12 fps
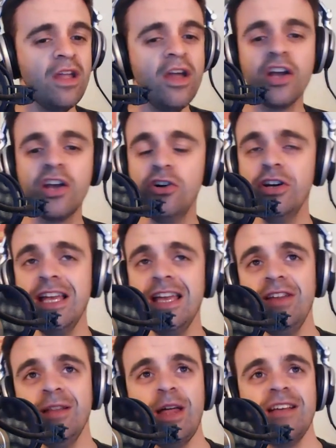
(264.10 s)
Good
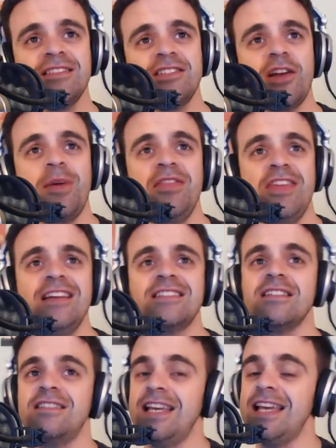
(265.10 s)
evening, ladies and gentlemen.
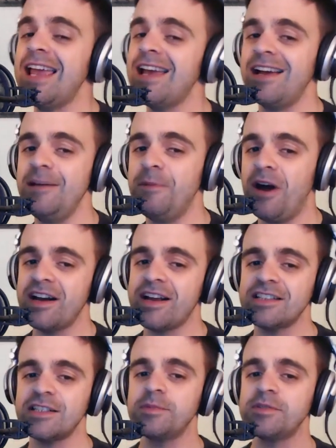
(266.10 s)
This is the AIE
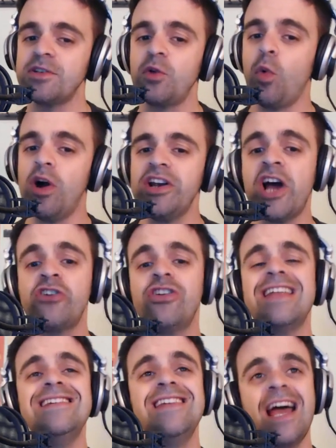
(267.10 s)
Podcast, episode
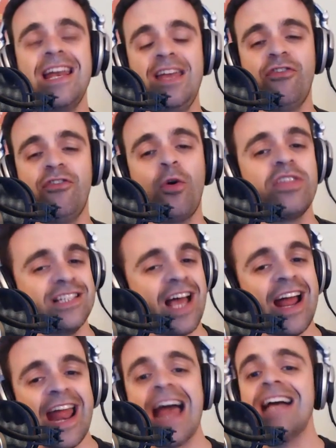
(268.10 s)
194, the
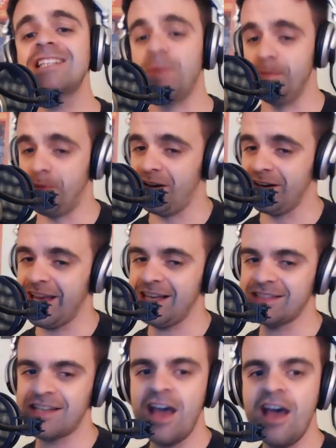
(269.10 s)
Die Has Been
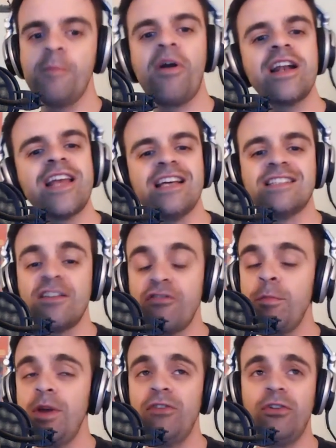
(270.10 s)
Podcast, broadcasting
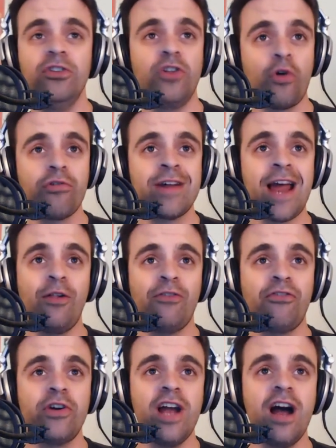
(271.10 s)
from beautiful Northern
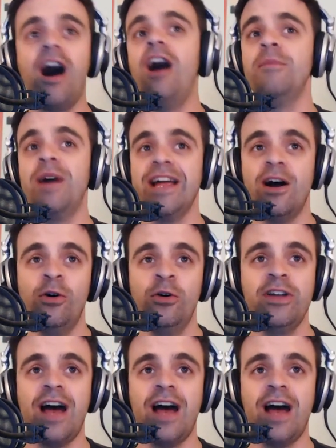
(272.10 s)
California on my own.